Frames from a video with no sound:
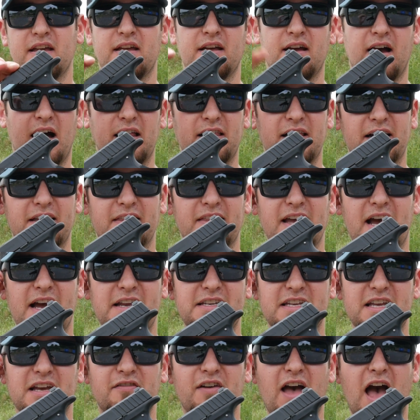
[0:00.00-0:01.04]
I like the
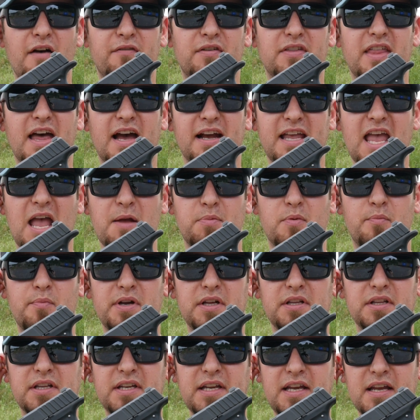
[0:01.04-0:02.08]
idea of having that
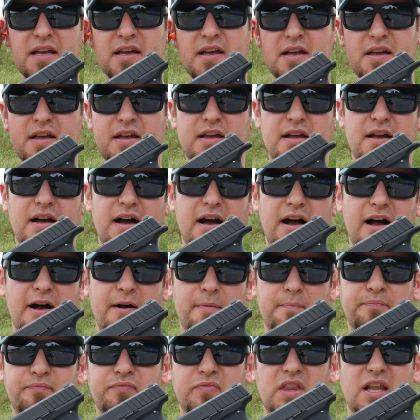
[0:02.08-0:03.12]
capability.
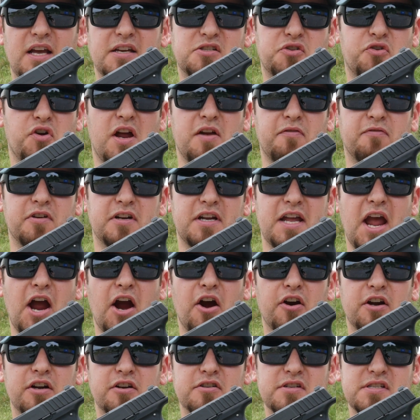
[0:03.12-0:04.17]
That's great for
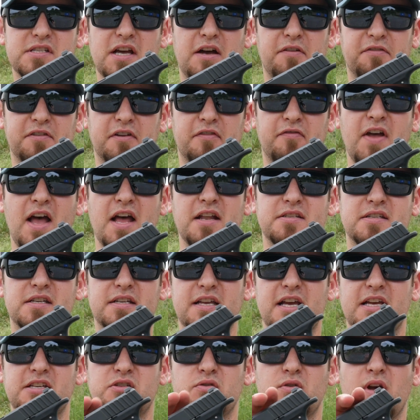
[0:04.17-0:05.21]
carrier self-defense in
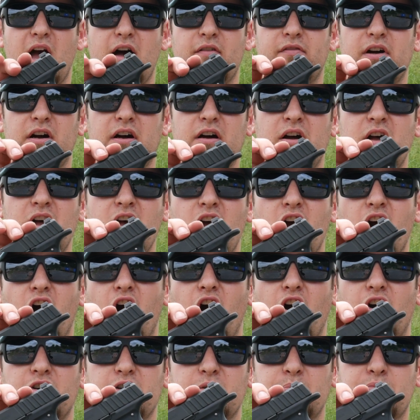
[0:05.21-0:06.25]
case you have a
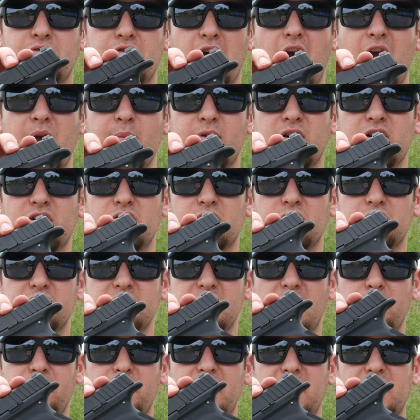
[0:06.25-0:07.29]
hard primer or
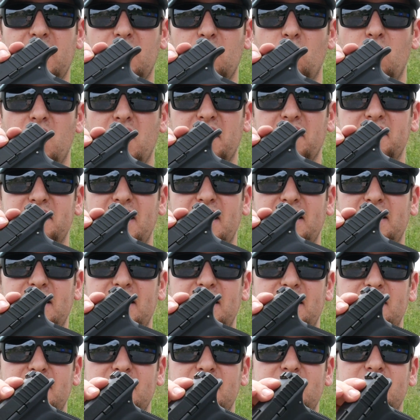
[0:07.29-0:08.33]
something and want to take
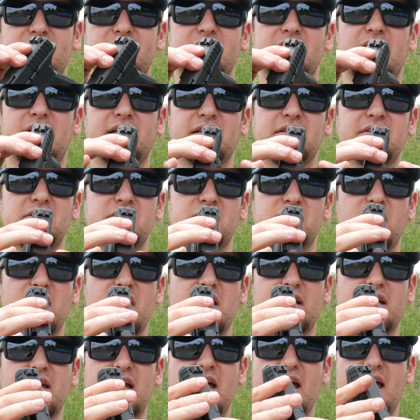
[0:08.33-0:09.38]
a second
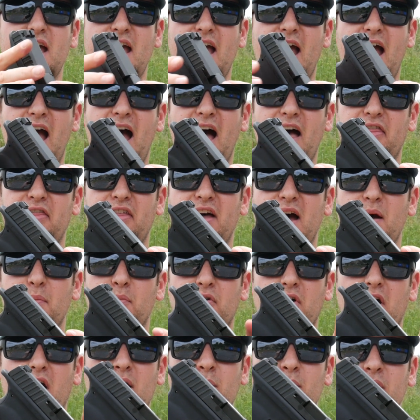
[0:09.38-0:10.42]
strike at that
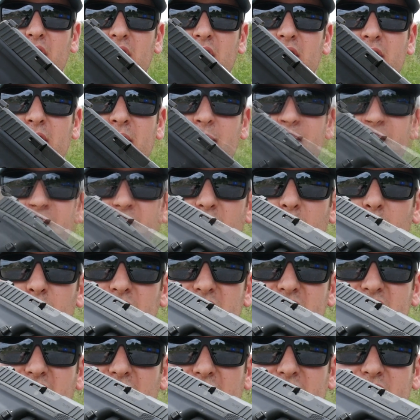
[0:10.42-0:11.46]
primer.
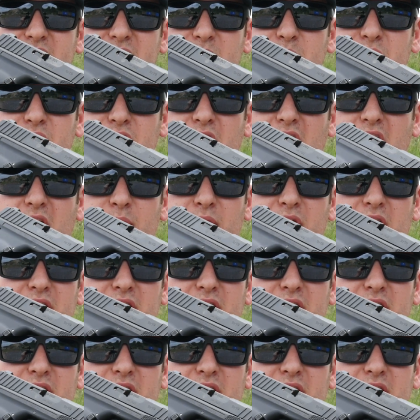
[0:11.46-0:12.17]
Please like and subscribe, y'all,